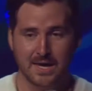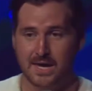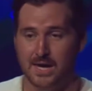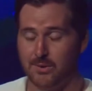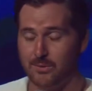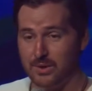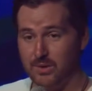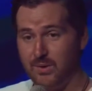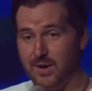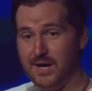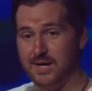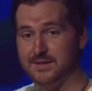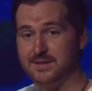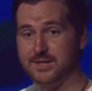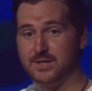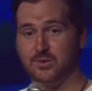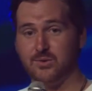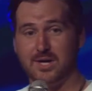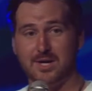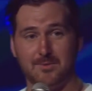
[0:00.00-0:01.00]
It requires
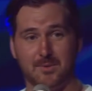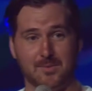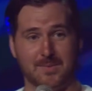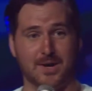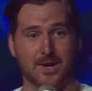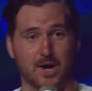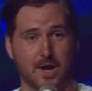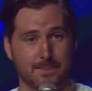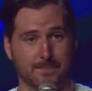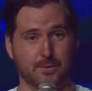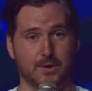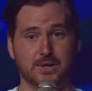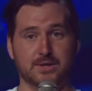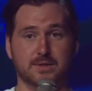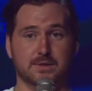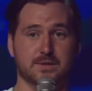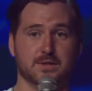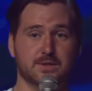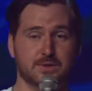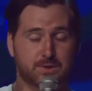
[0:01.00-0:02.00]
an incredible amount of
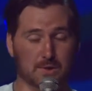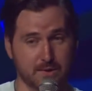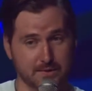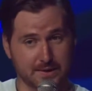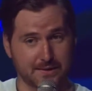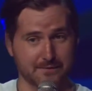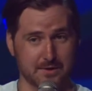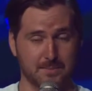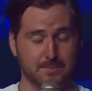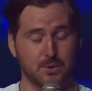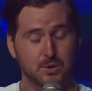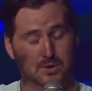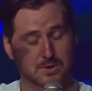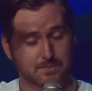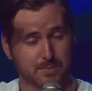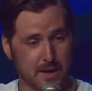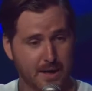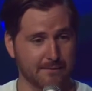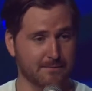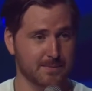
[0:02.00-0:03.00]
operations because you're always having to push
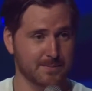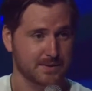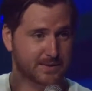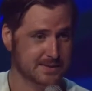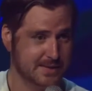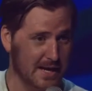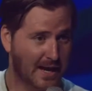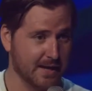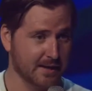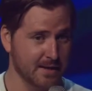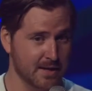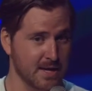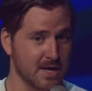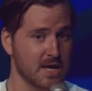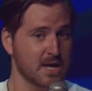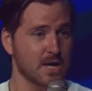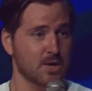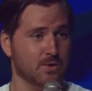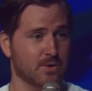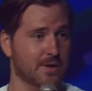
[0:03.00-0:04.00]
and pop from the stack
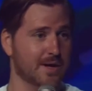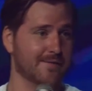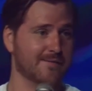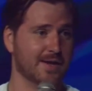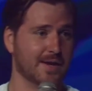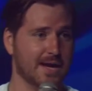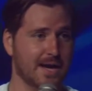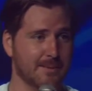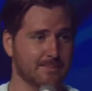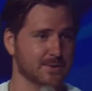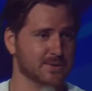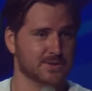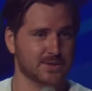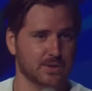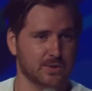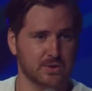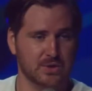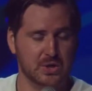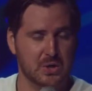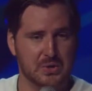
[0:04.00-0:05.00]
in order to have that happen.
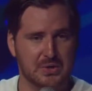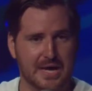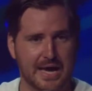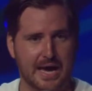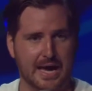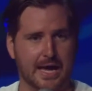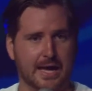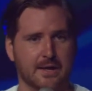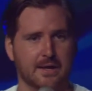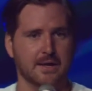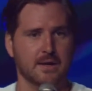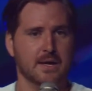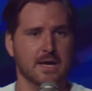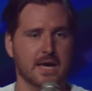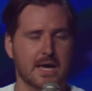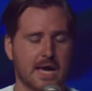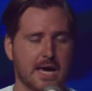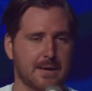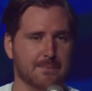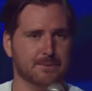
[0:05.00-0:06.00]
So, you know, to add
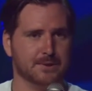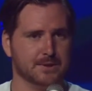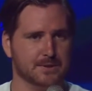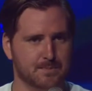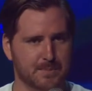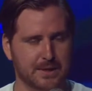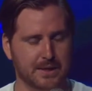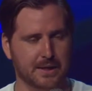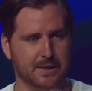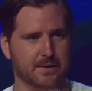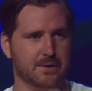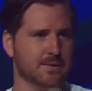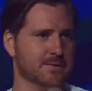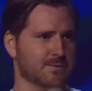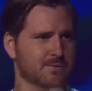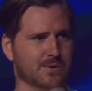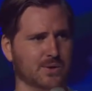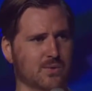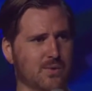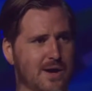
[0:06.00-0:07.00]
A plus B
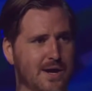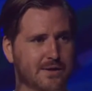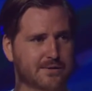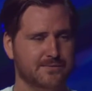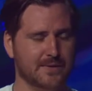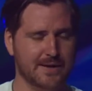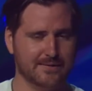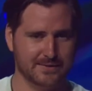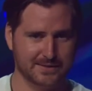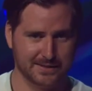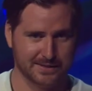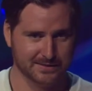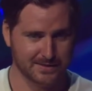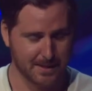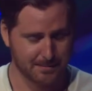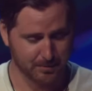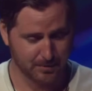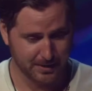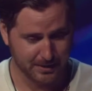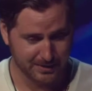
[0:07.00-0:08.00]
requires 5 to 6
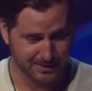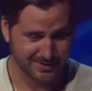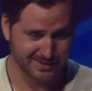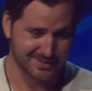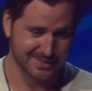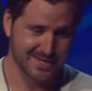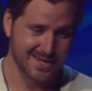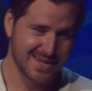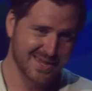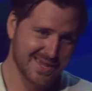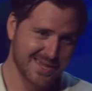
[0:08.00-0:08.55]
operations.